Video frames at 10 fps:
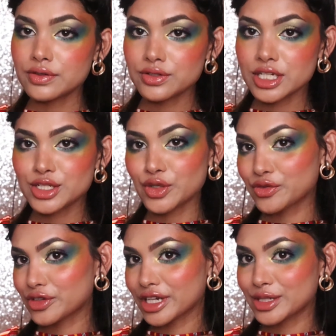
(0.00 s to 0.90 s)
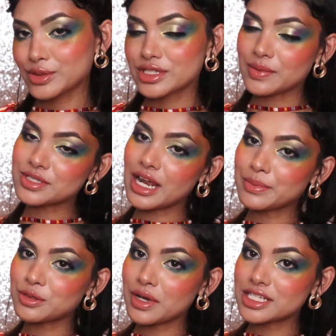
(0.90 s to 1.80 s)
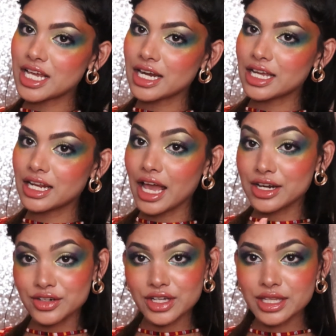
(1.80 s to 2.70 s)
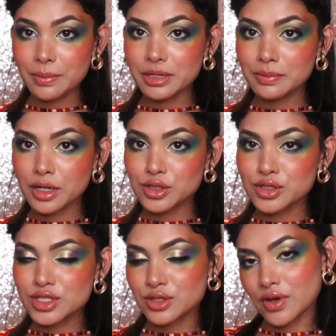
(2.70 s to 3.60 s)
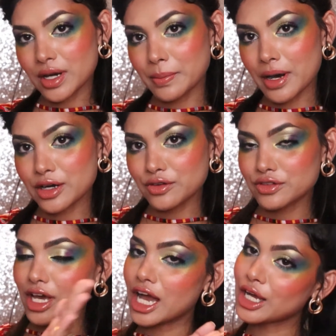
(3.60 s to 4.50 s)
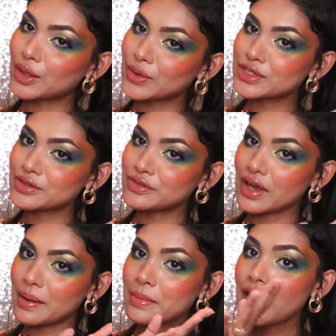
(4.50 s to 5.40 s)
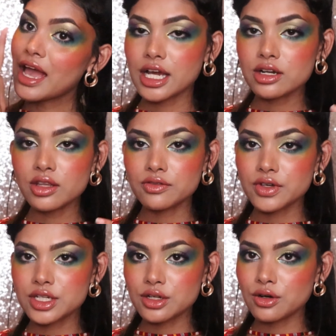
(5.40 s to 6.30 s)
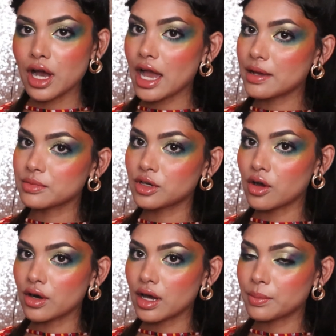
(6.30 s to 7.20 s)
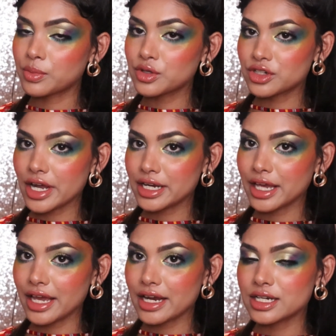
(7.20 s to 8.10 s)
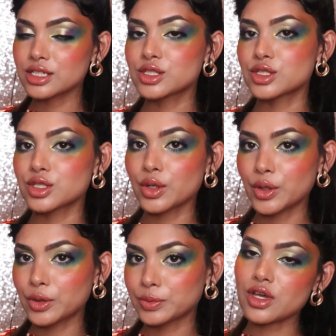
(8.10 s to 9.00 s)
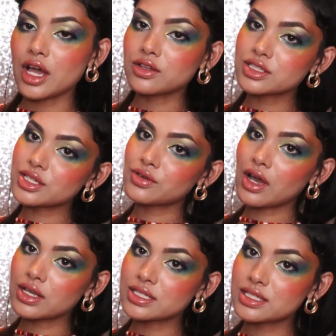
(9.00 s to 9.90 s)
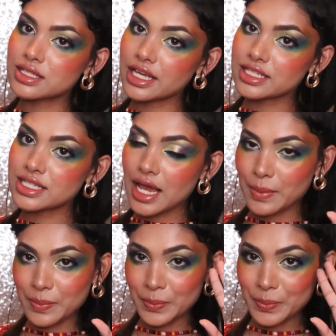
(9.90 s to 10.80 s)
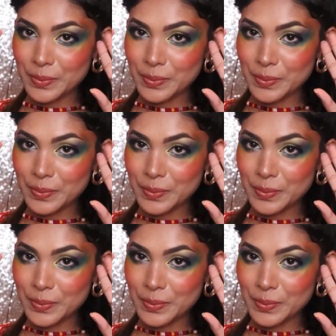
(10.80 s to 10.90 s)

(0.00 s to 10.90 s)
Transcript: If you did, don't forget to subscribe to my channel and ring the bell button so you are a part of the golden fam. Check out the video I'm gonna put right here. So, so I'll see you guys next time.